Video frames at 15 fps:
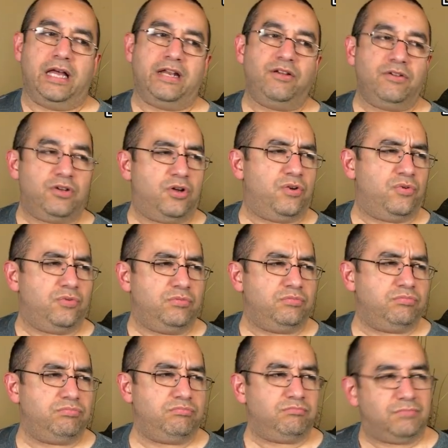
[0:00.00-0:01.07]
I don't know
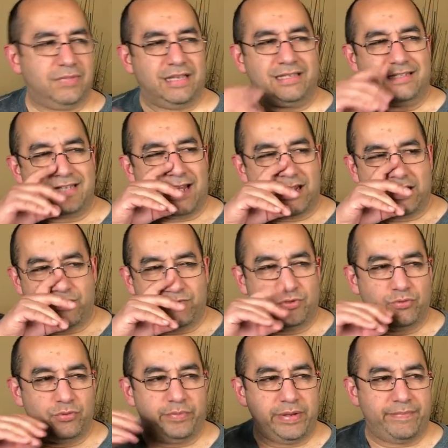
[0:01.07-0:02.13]
exactly
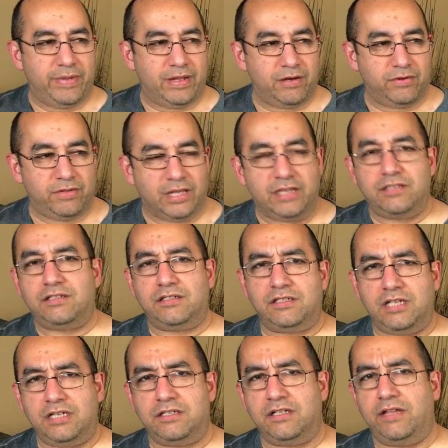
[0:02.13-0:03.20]
which would be better, the Exit
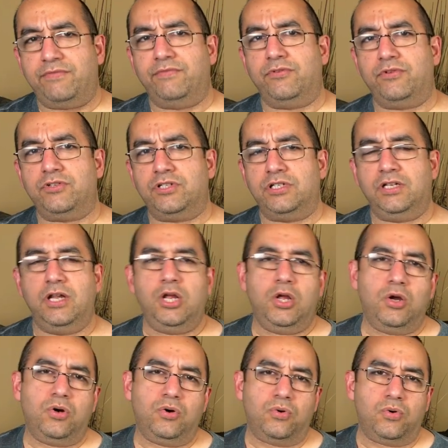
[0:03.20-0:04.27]
Stage Left version
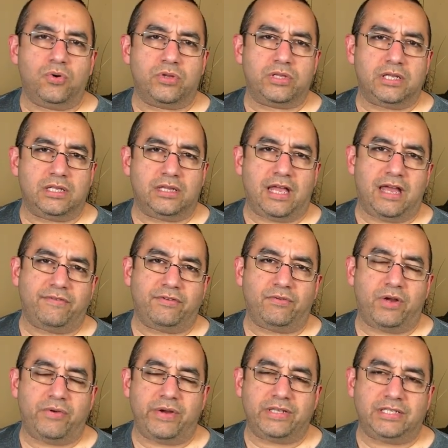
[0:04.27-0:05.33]
or the Live in
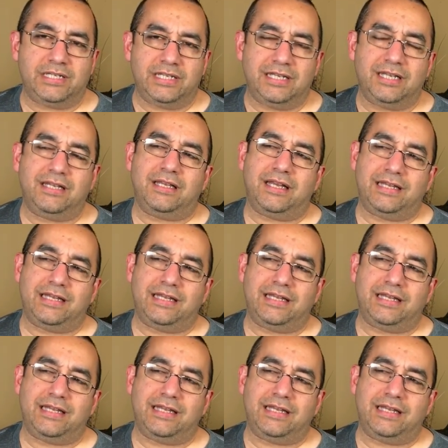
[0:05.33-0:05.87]
Y Y Z.